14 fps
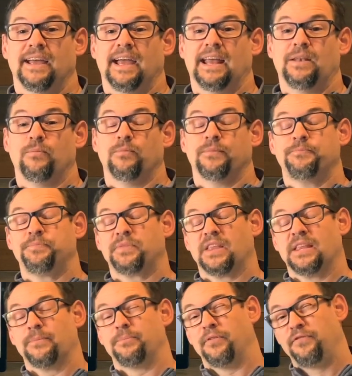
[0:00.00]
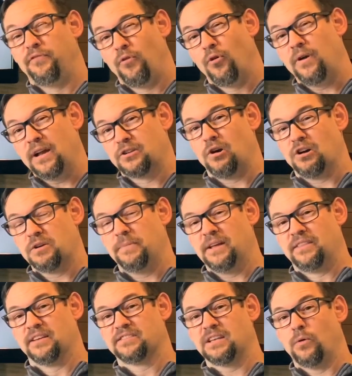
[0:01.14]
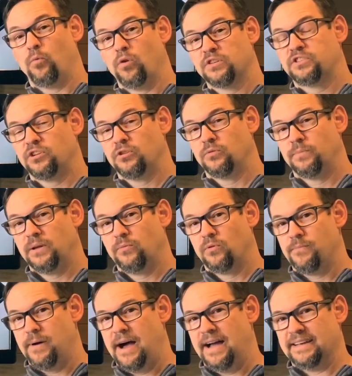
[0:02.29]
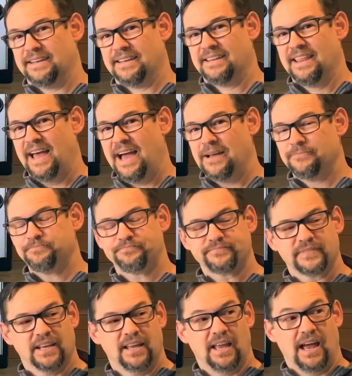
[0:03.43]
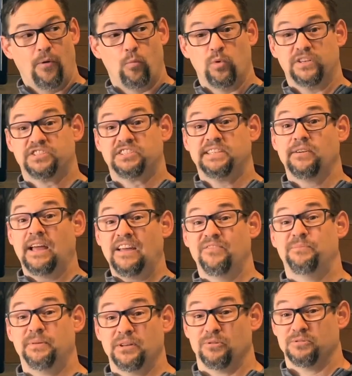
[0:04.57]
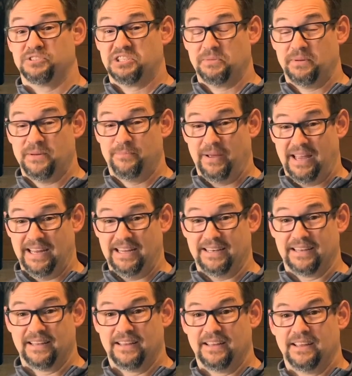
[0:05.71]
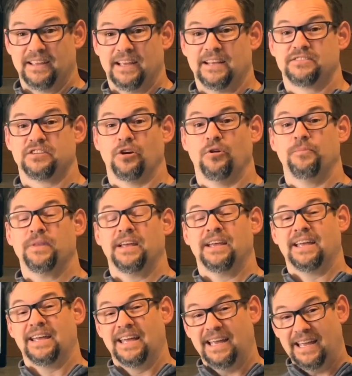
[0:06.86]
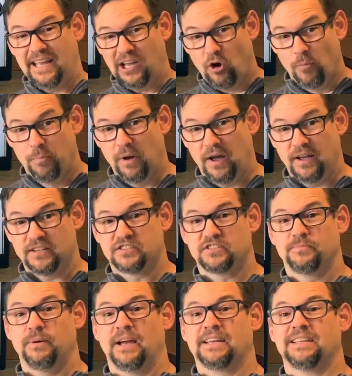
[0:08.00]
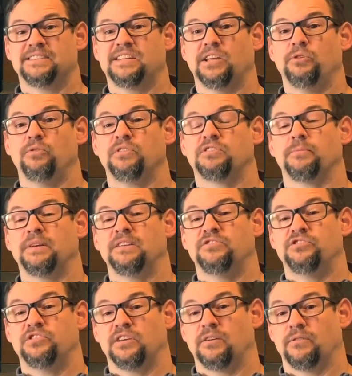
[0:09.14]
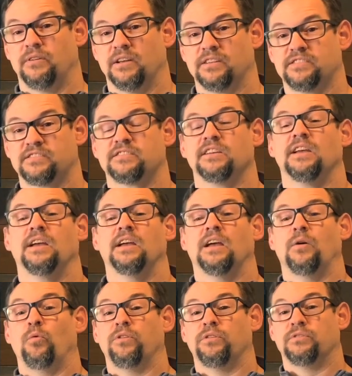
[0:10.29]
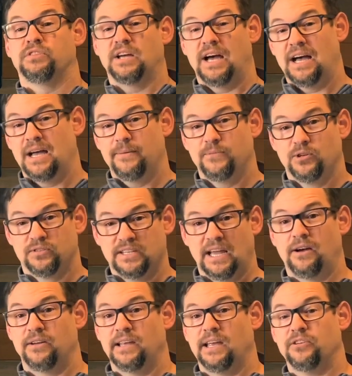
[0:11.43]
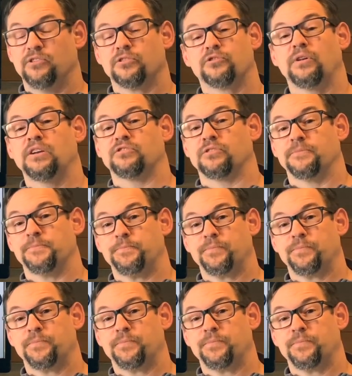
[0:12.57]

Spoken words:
And before I talk about this, I want you to be reminded that we still have bills to be paid. And so help us by continuing to be generous with your time, your talent, and your treasure.